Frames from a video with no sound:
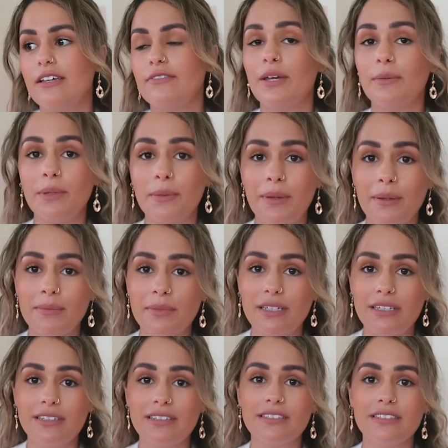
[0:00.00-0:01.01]
family
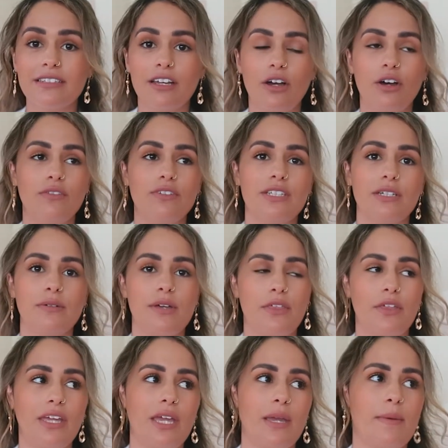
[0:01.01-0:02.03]
members. Obviously we're
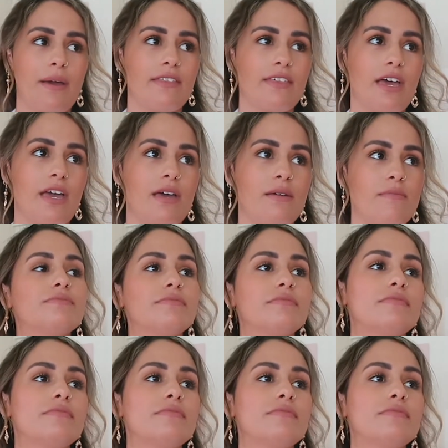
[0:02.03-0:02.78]
thinking about them.